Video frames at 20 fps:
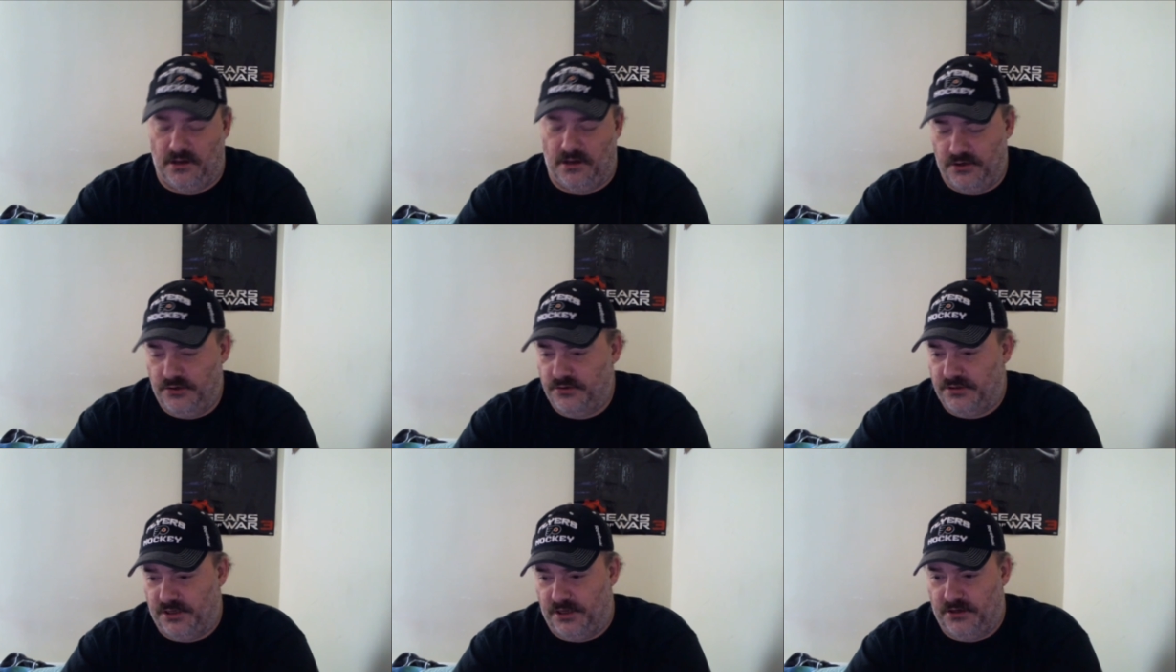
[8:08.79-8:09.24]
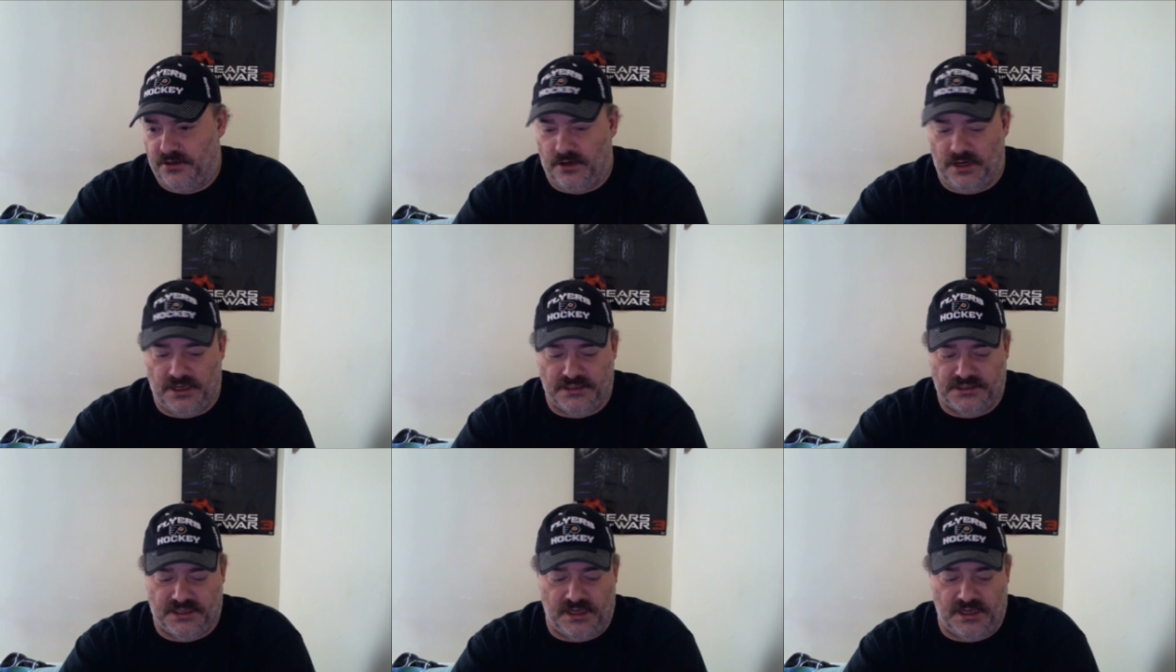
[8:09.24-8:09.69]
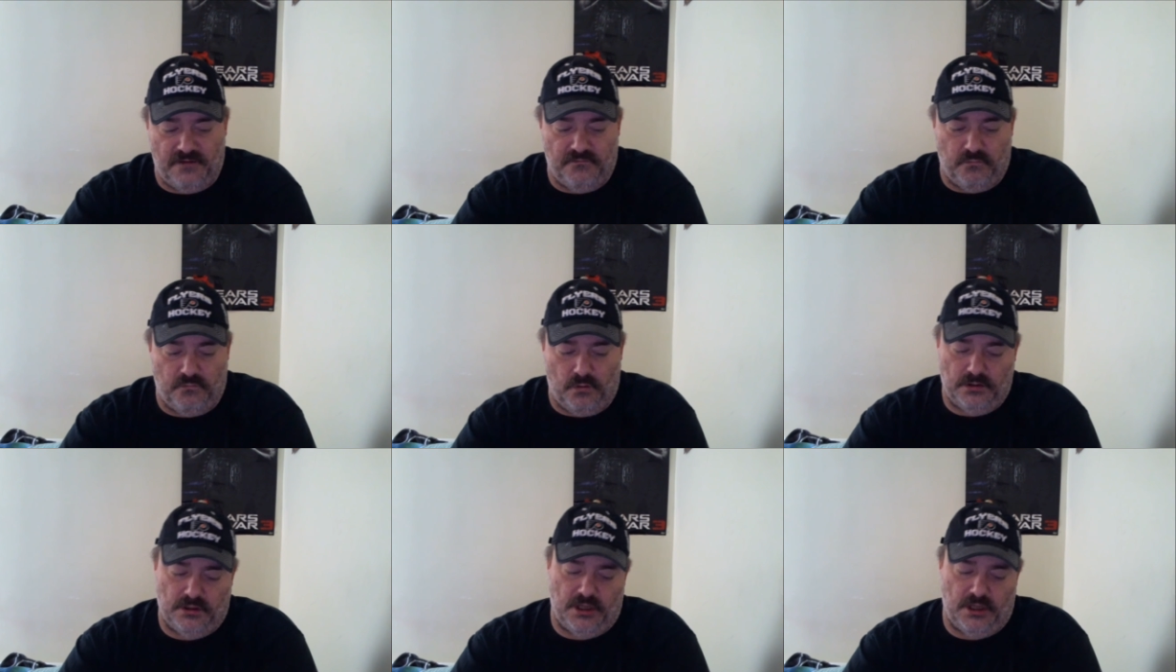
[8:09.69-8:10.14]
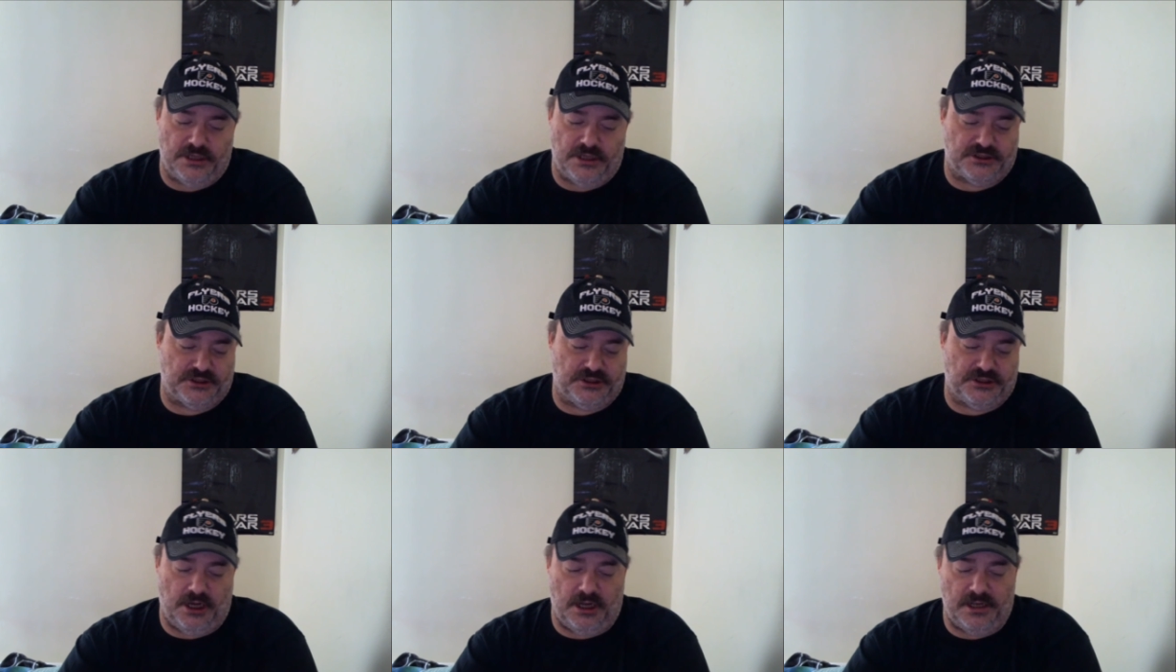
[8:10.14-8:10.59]
Undertaker has to have one last
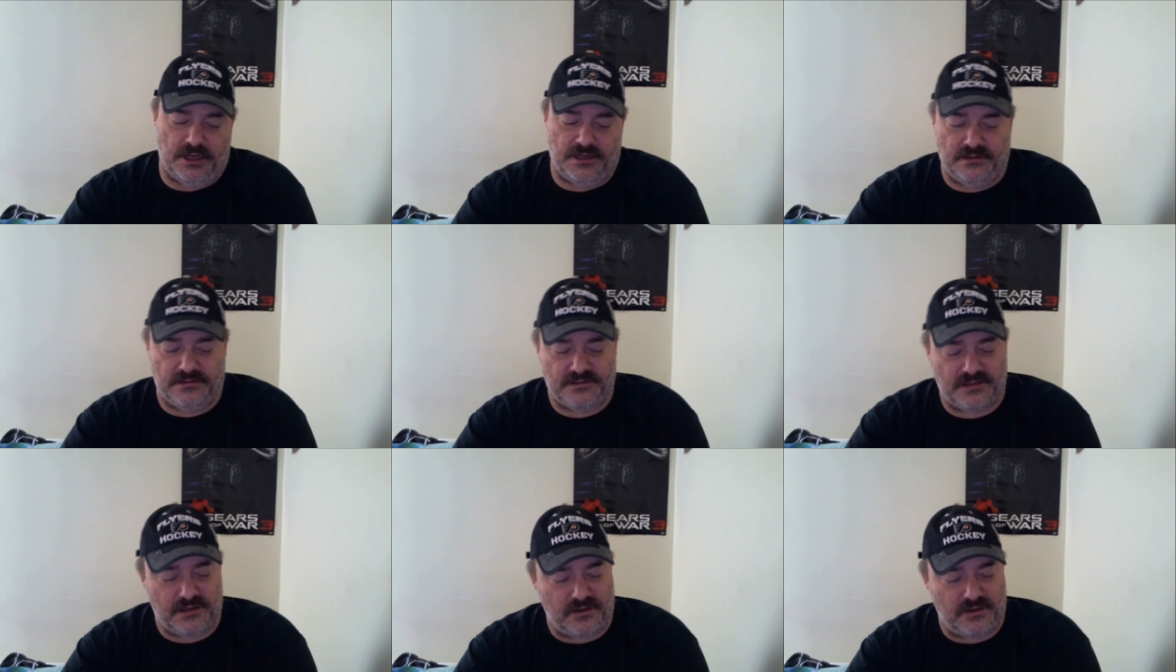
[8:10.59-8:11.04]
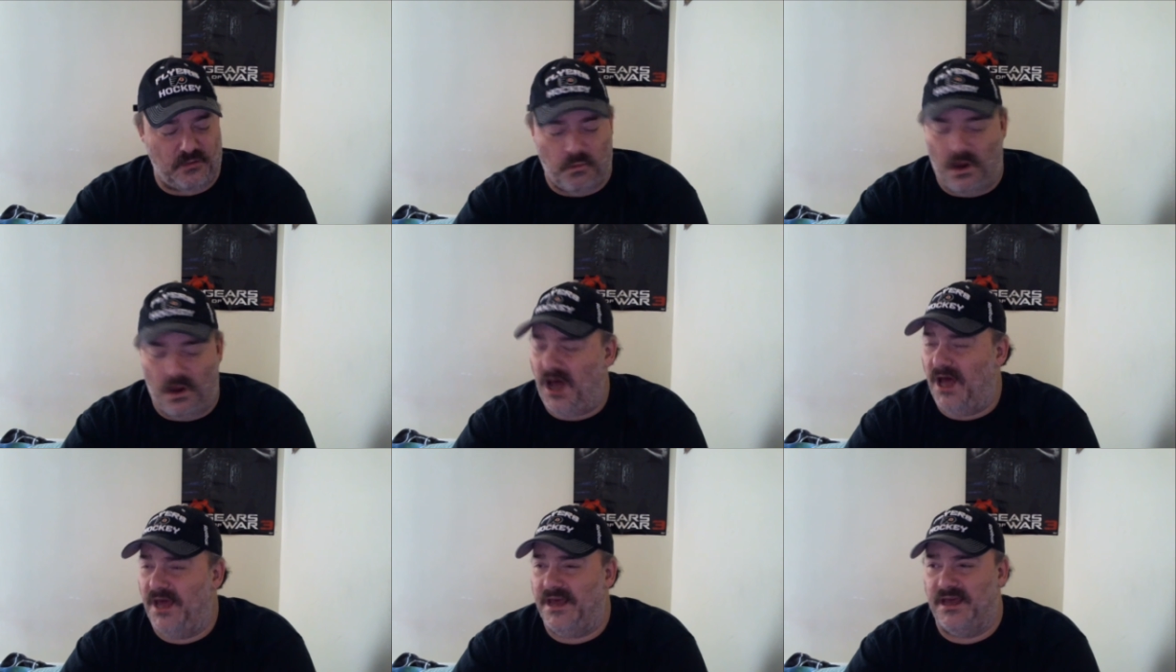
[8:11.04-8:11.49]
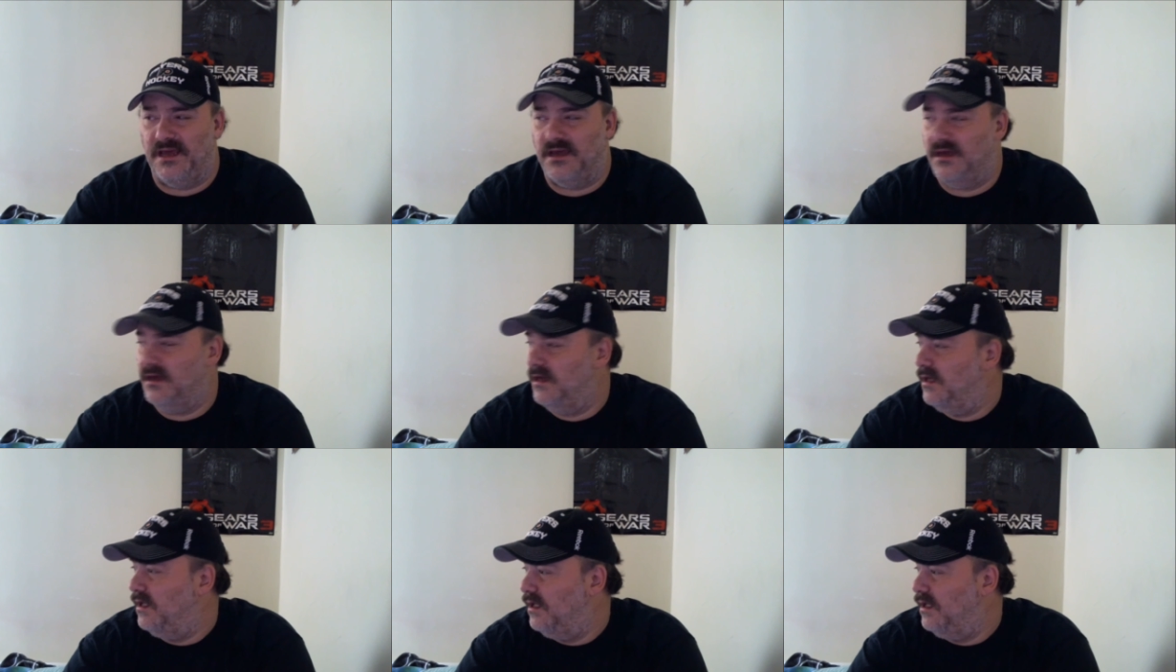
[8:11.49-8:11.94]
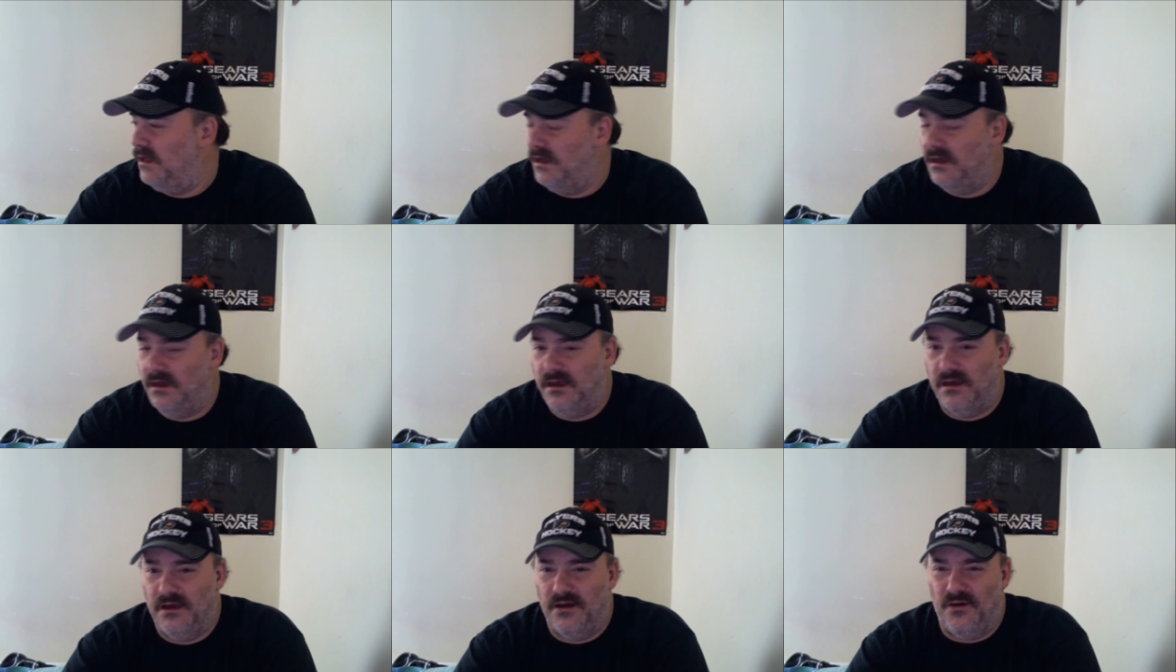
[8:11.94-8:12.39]
shot. It's like why,
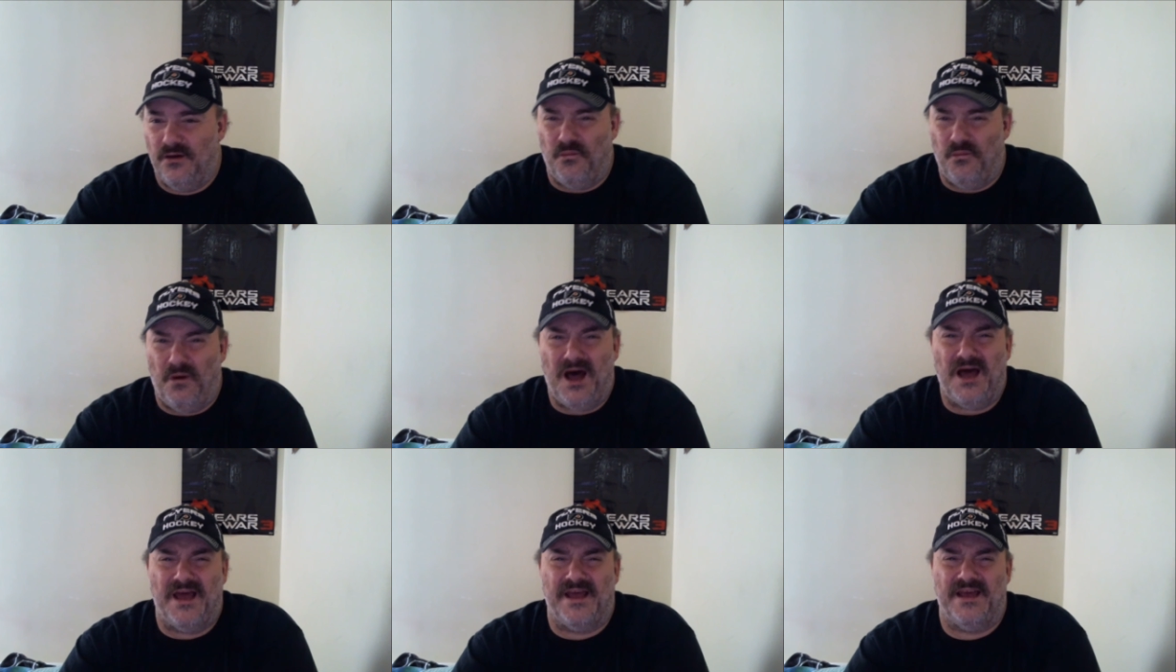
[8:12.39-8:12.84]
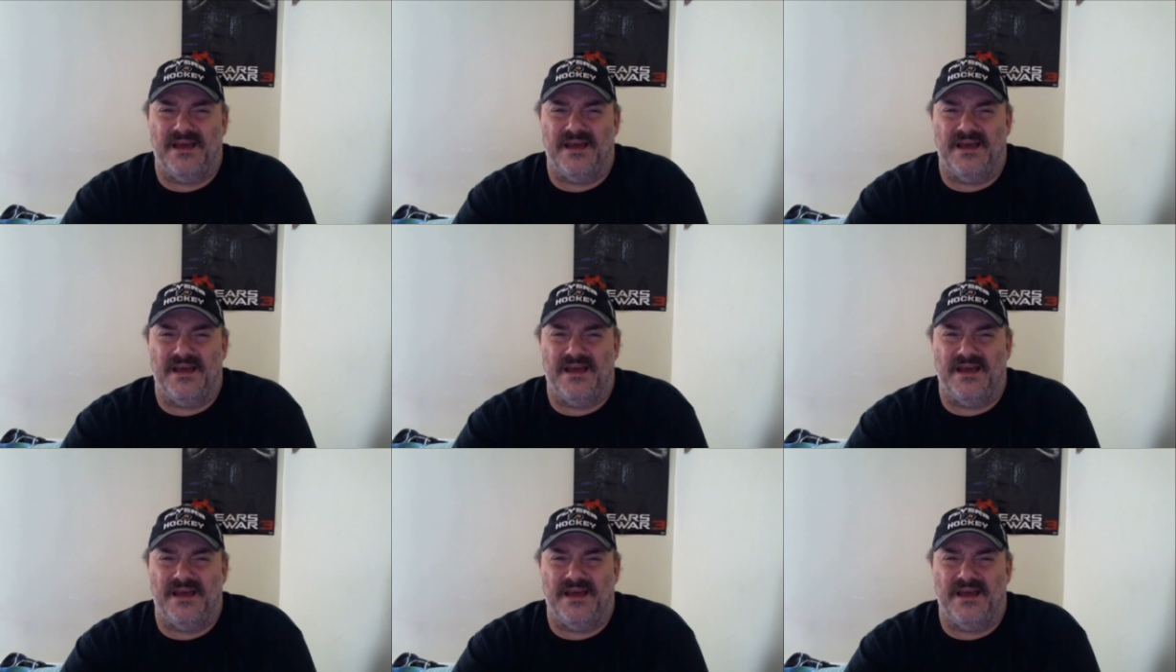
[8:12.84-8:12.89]
why?